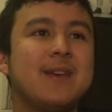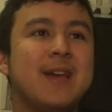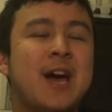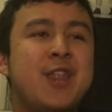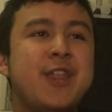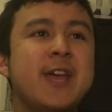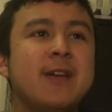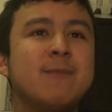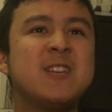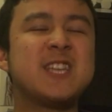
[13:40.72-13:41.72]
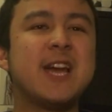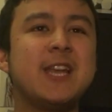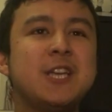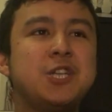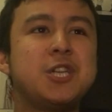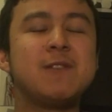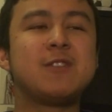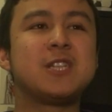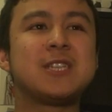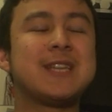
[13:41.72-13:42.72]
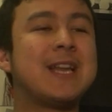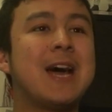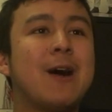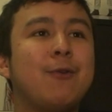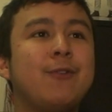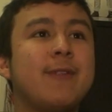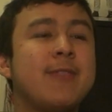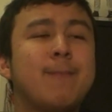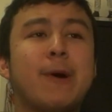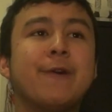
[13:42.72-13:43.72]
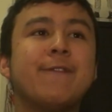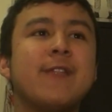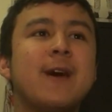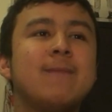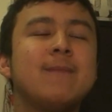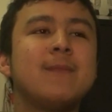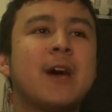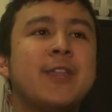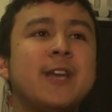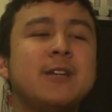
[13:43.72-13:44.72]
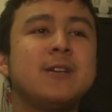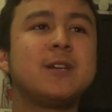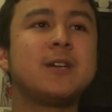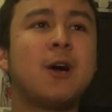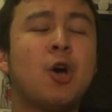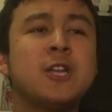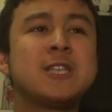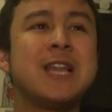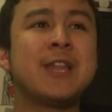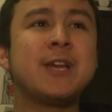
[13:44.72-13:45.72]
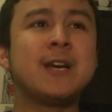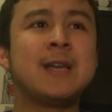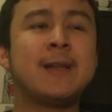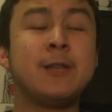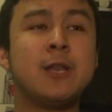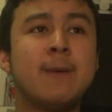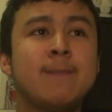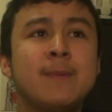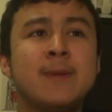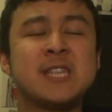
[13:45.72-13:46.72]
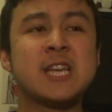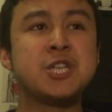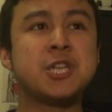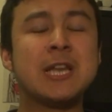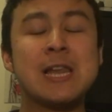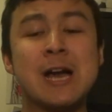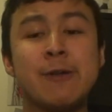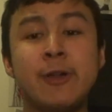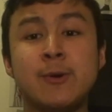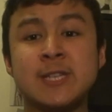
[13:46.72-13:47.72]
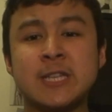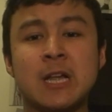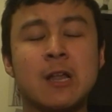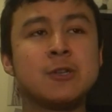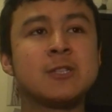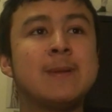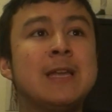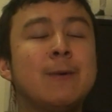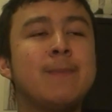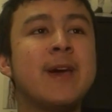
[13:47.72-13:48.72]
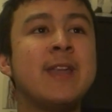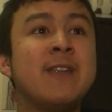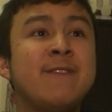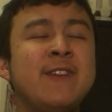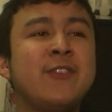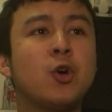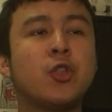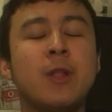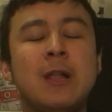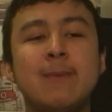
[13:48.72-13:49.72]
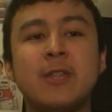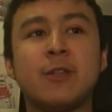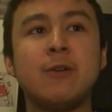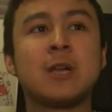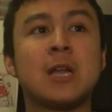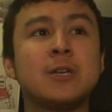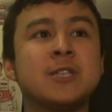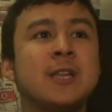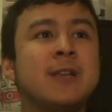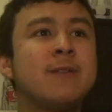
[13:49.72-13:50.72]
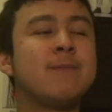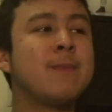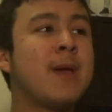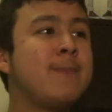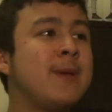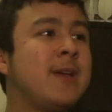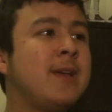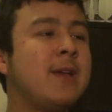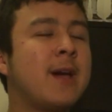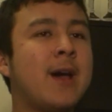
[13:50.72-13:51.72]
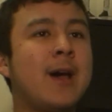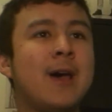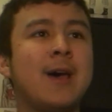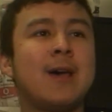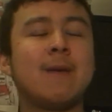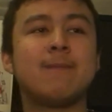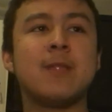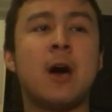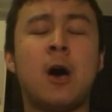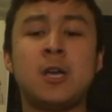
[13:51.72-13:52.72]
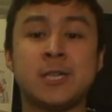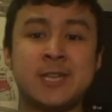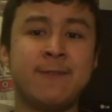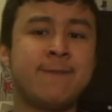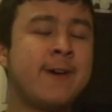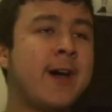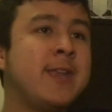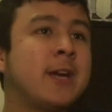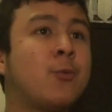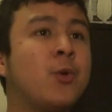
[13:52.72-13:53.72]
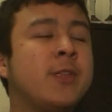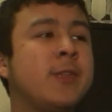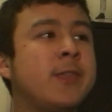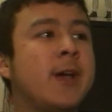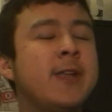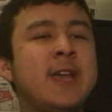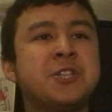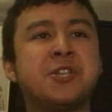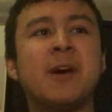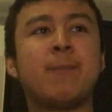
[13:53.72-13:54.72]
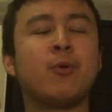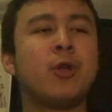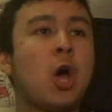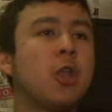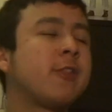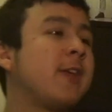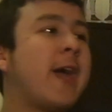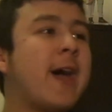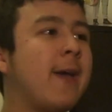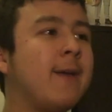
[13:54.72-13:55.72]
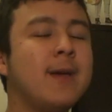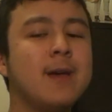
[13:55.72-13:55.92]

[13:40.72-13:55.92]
I think Mercedes should have just allowed the both of them. Honestly, I think Mercedes should have allowed Lewis to close up a little bit, and if he got a little bit too close, then maybe asked if Nico wanted to turn the engine up or not at the end.